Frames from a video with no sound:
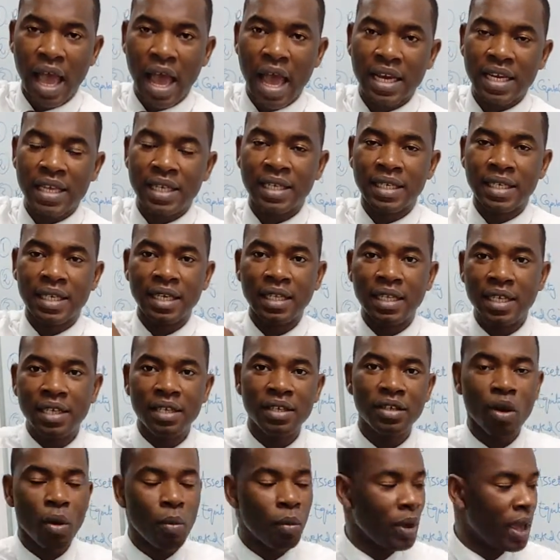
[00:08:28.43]
and it's
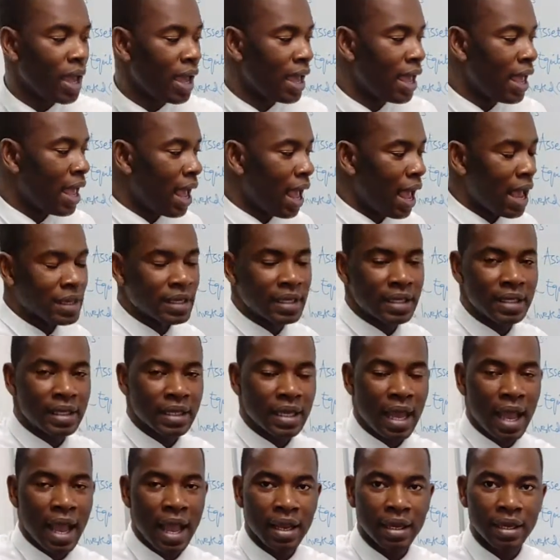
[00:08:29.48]
sitting somewhere
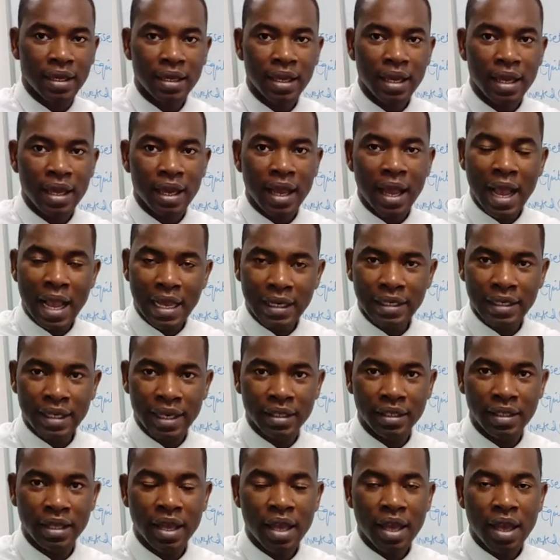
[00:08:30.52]
as an
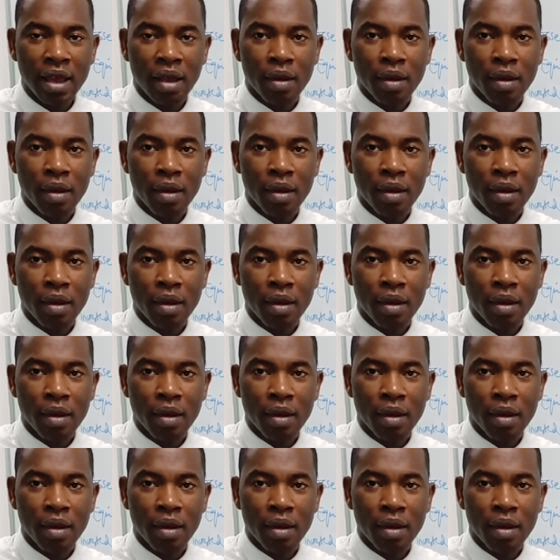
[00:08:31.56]
asset.